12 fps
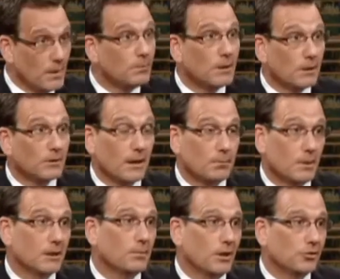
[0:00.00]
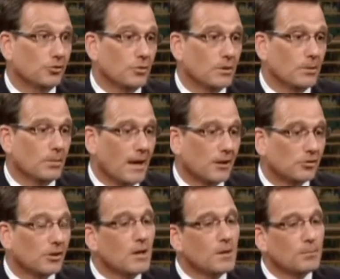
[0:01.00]
You may be able to get money by suing the
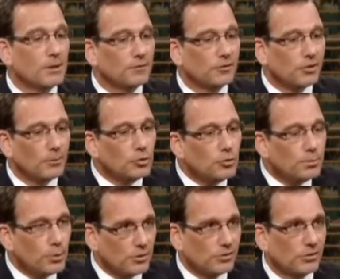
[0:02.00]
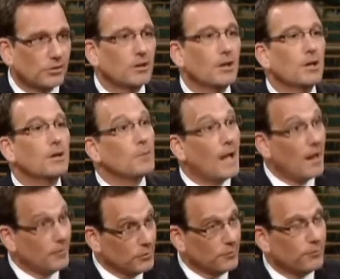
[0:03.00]
banks, but if some new person
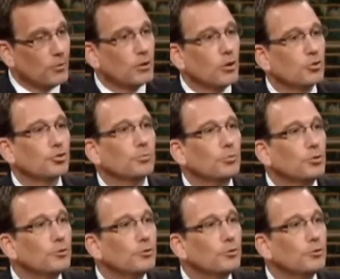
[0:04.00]
after the foreclosure